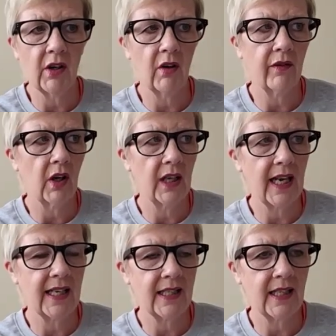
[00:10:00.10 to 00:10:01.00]
a lot of
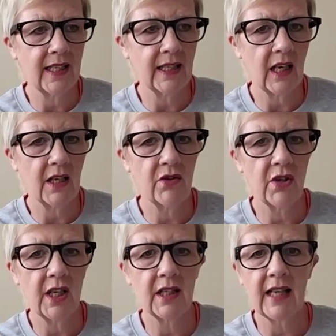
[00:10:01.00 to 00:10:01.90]
holidays in this
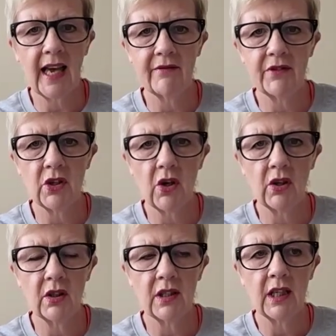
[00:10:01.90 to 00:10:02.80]
country because I have
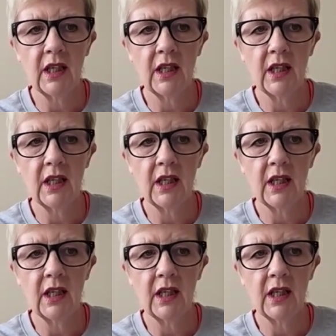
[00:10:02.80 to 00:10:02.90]
dogs.